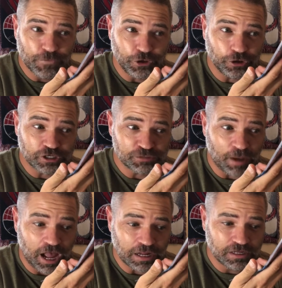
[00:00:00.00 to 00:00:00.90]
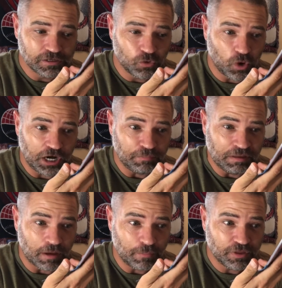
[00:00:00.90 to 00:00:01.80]
Kirk Spock. One to
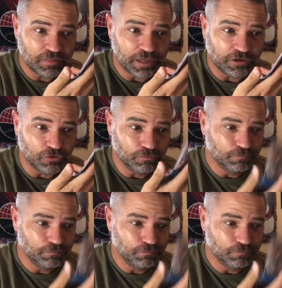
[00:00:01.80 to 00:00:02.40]
beam up. Thank you.